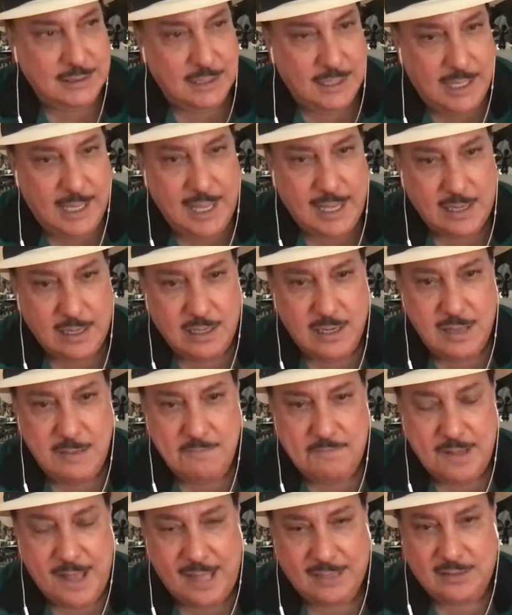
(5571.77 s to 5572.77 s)
had an
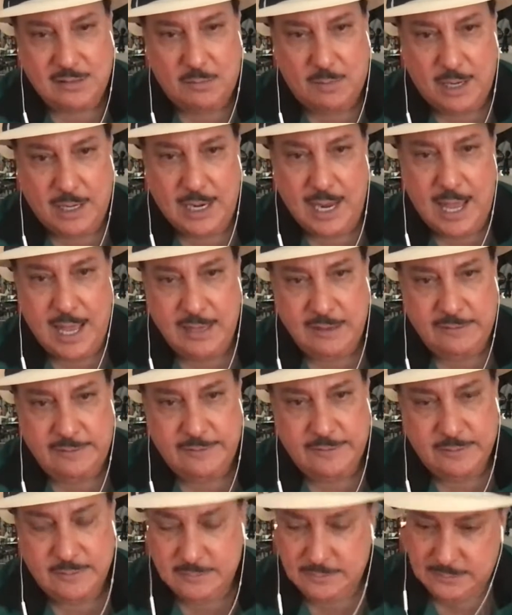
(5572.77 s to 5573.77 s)
impact in my
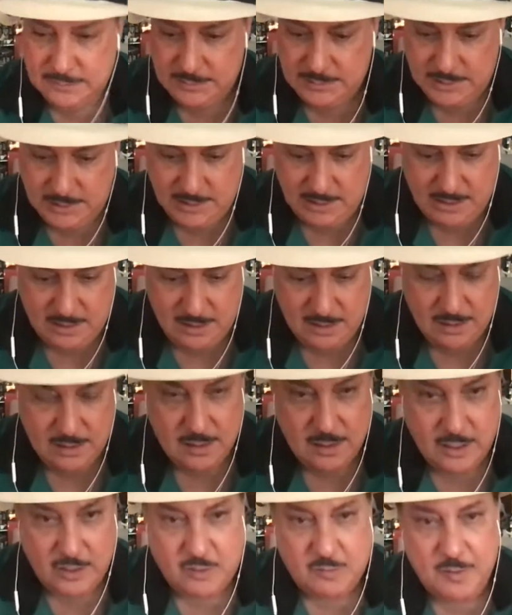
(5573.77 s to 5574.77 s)
life
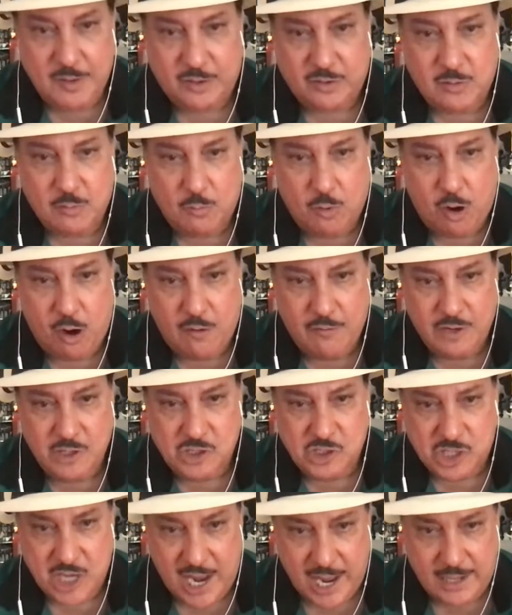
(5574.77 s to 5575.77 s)
is Mr. Marvin
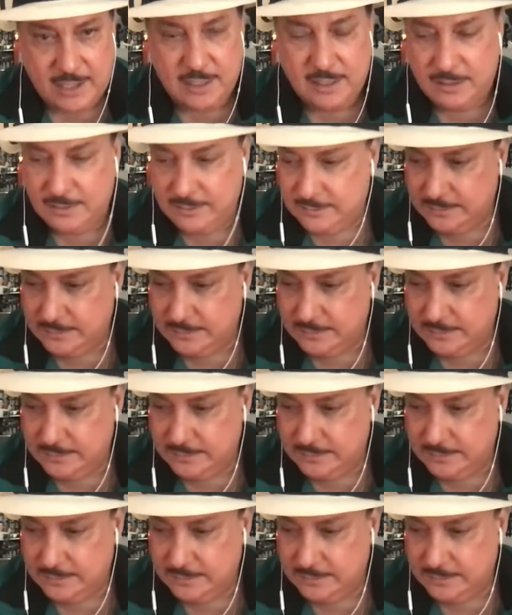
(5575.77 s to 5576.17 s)
Shanken.